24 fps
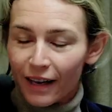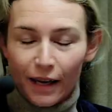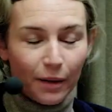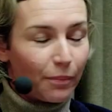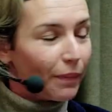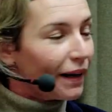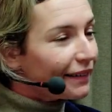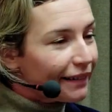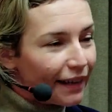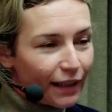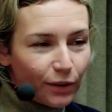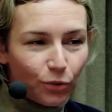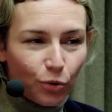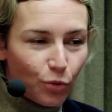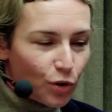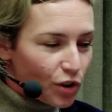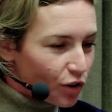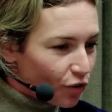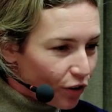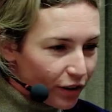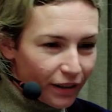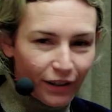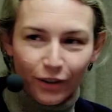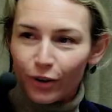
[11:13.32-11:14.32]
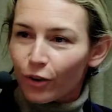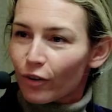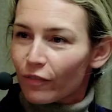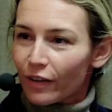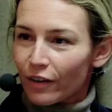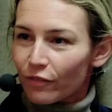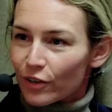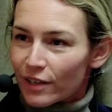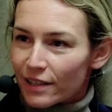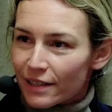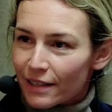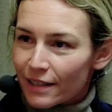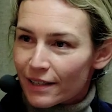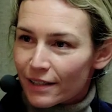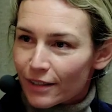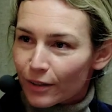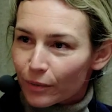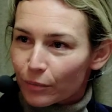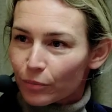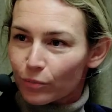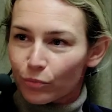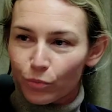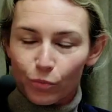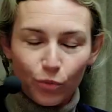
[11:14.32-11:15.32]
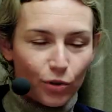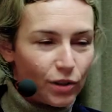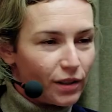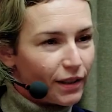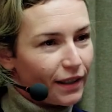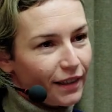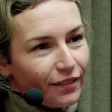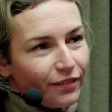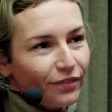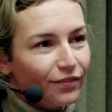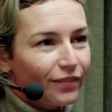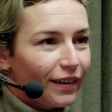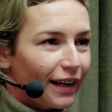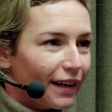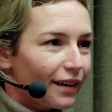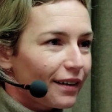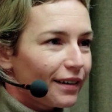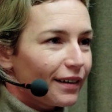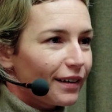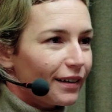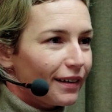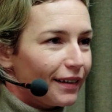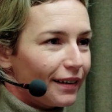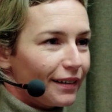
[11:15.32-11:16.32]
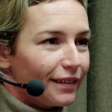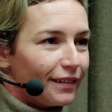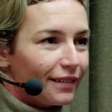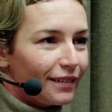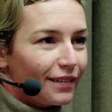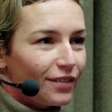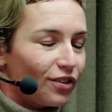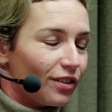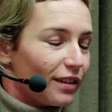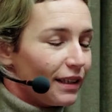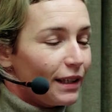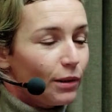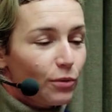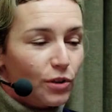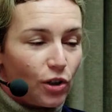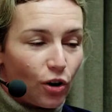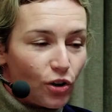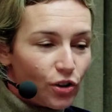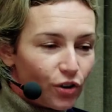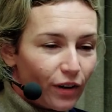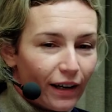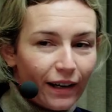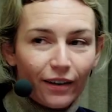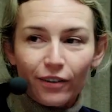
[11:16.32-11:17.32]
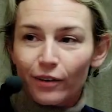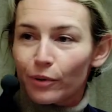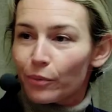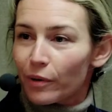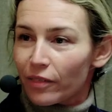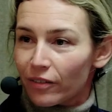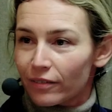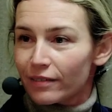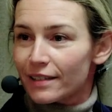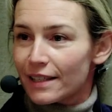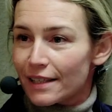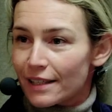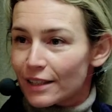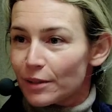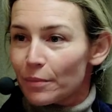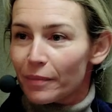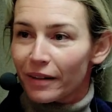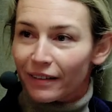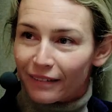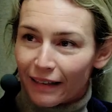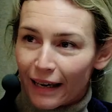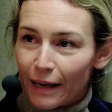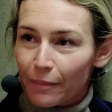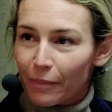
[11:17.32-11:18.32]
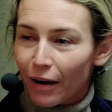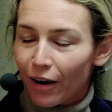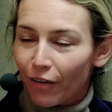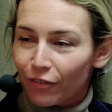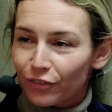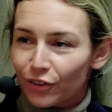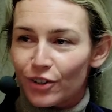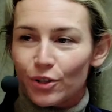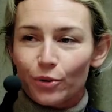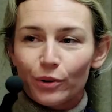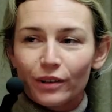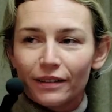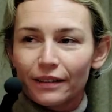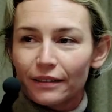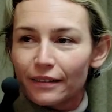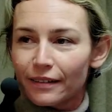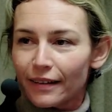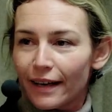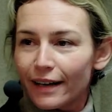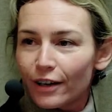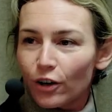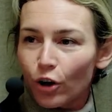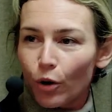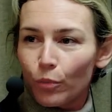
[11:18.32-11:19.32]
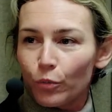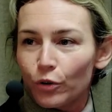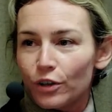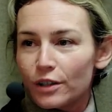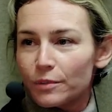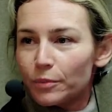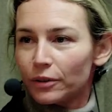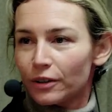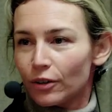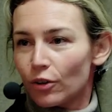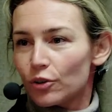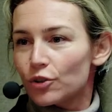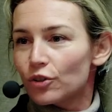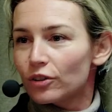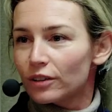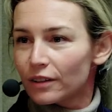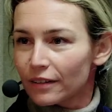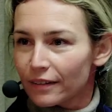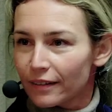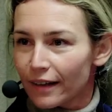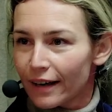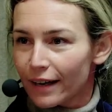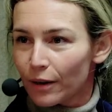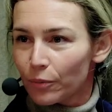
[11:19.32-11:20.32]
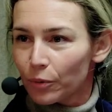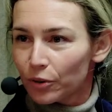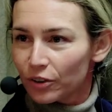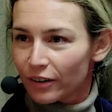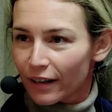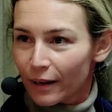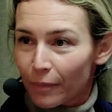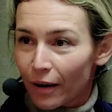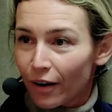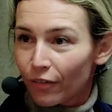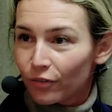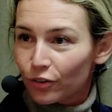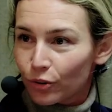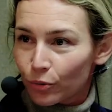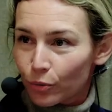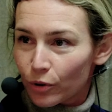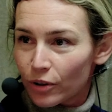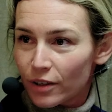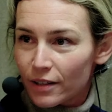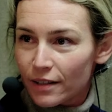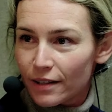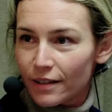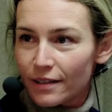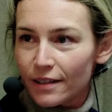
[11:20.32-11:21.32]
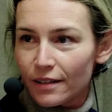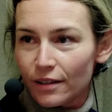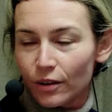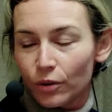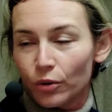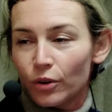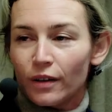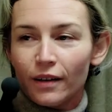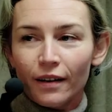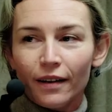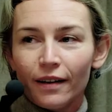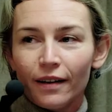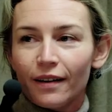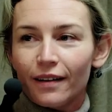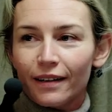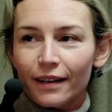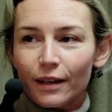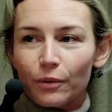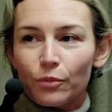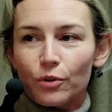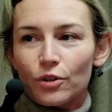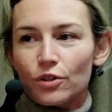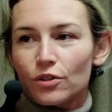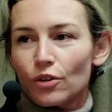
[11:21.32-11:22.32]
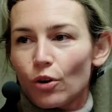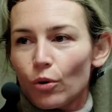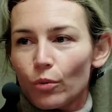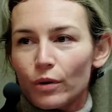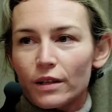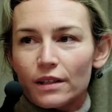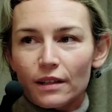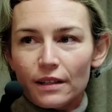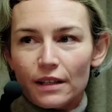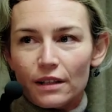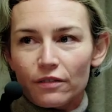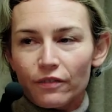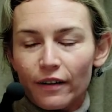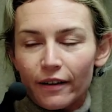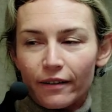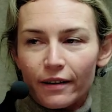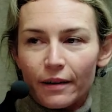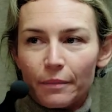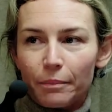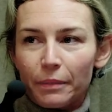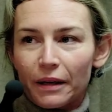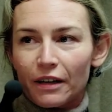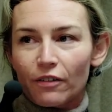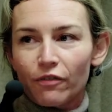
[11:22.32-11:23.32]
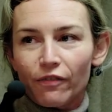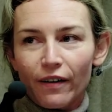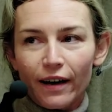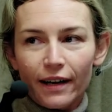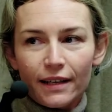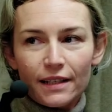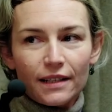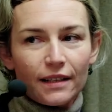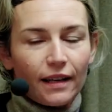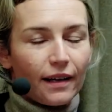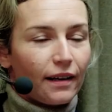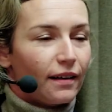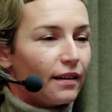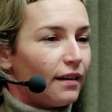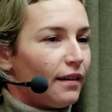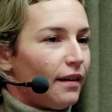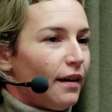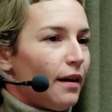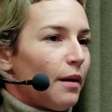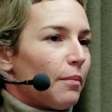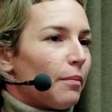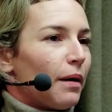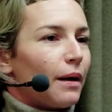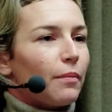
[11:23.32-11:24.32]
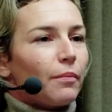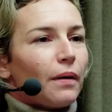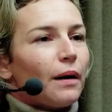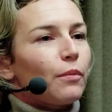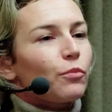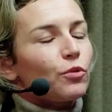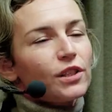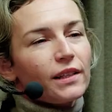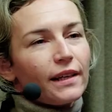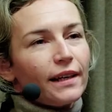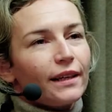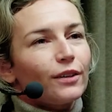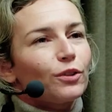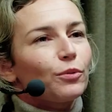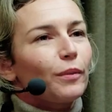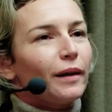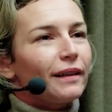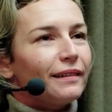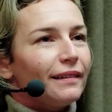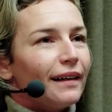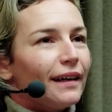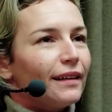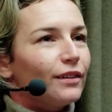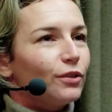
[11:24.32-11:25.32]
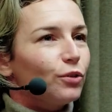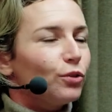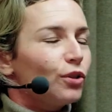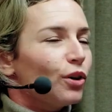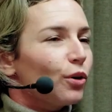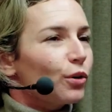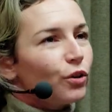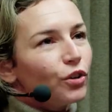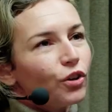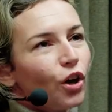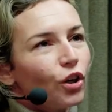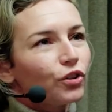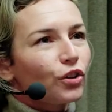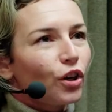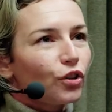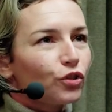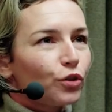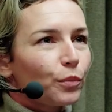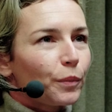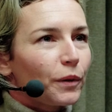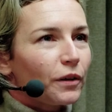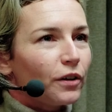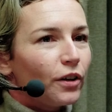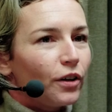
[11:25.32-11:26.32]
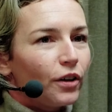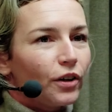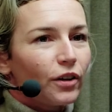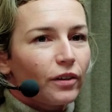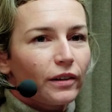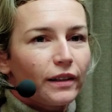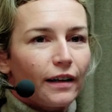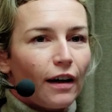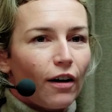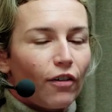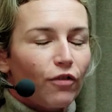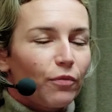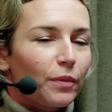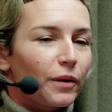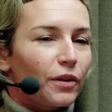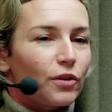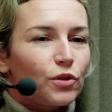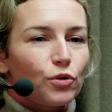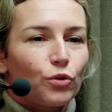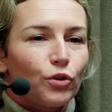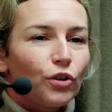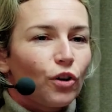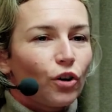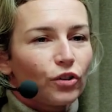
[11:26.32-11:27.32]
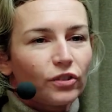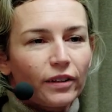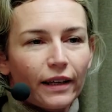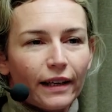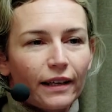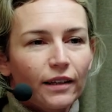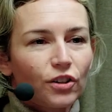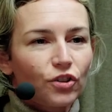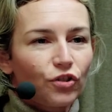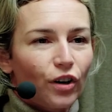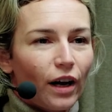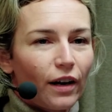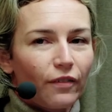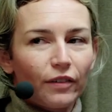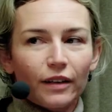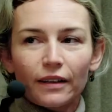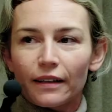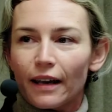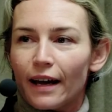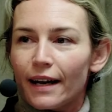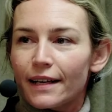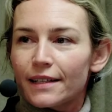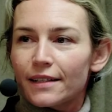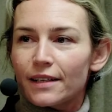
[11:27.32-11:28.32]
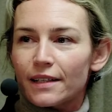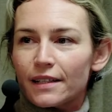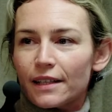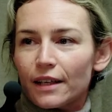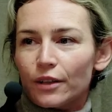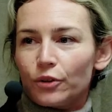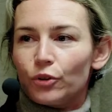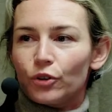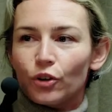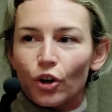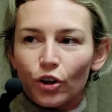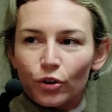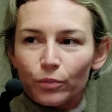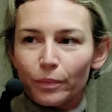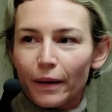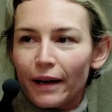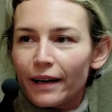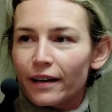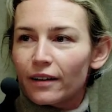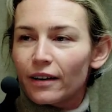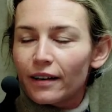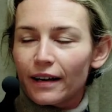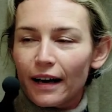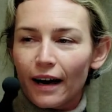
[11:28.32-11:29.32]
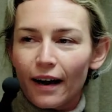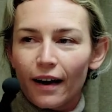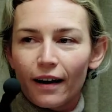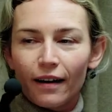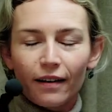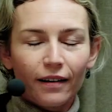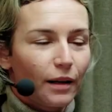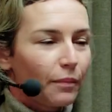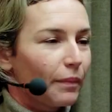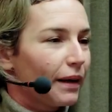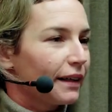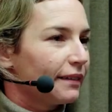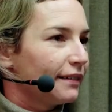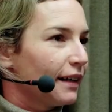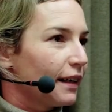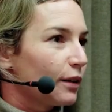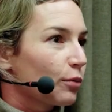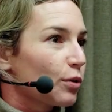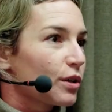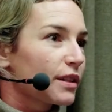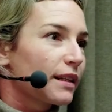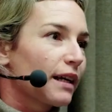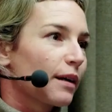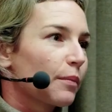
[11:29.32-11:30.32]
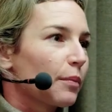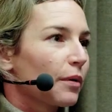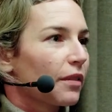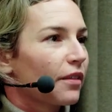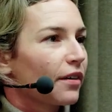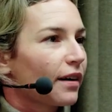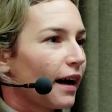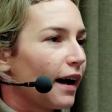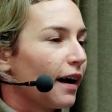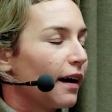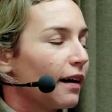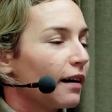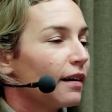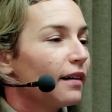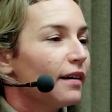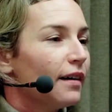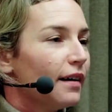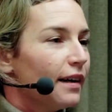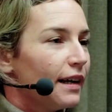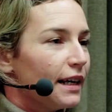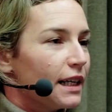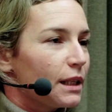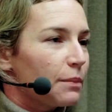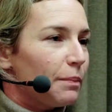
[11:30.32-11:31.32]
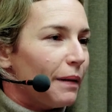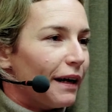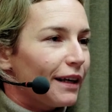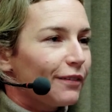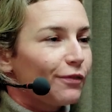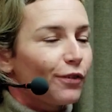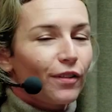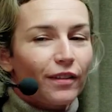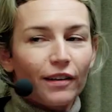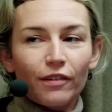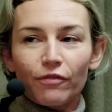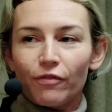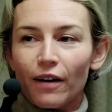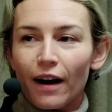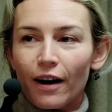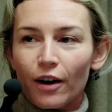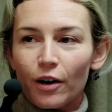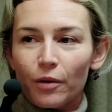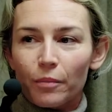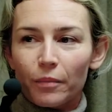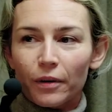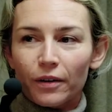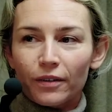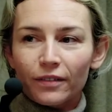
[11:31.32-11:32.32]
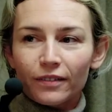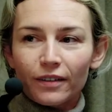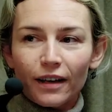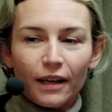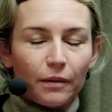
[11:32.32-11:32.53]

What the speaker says: And my dad, who was critical of every system, was kind of angry. And he was also angry with the system that came after. So he didn't like communism, but he also didn't like what came afterwards. And so it was always these very big fights. Like my mom was saying to my dad, you know, you're not entrepreneurial enough because you're not taking a driving license and you're not buying a car. And my dad was like, but the car is bad for the environment.